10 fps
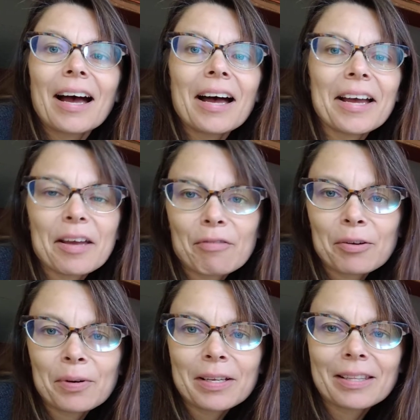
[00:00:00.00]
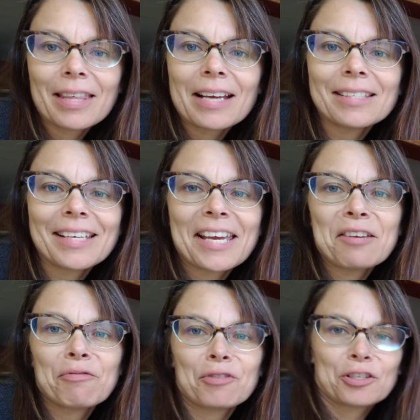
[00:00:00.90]
Hi everyone, thanks
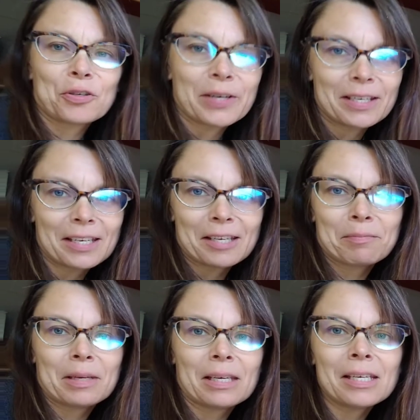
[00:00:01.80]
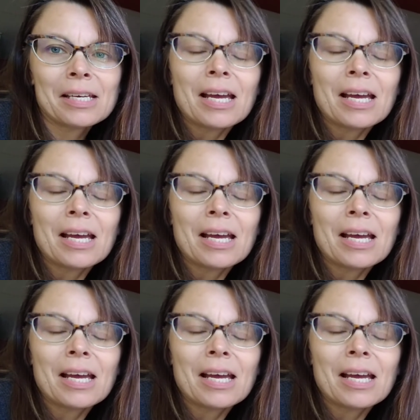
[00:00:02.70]
again for joining me.